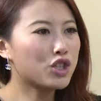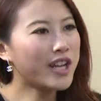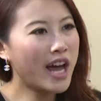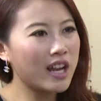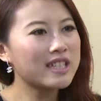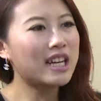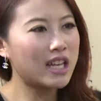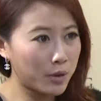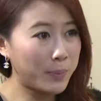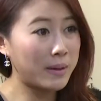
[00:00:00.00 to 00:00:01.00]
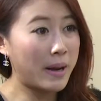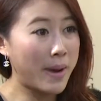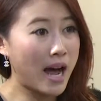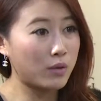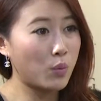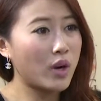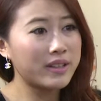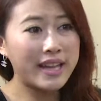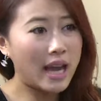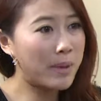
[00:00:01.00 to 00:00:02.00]
you tell us a little bit about what
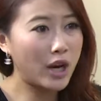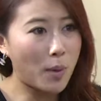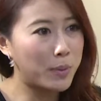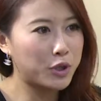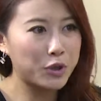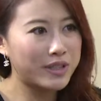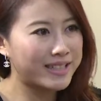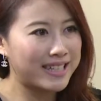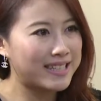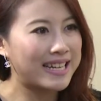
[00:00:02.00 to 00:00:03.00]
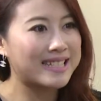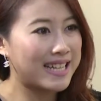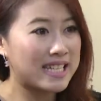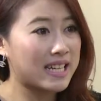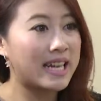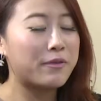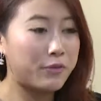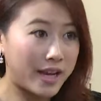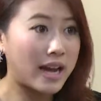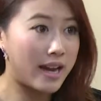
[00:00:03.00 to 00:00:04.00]
gaming opportunities exist in
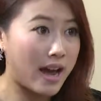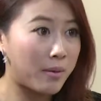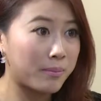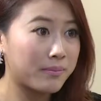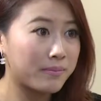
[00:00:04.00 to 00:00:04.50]
Vietnam?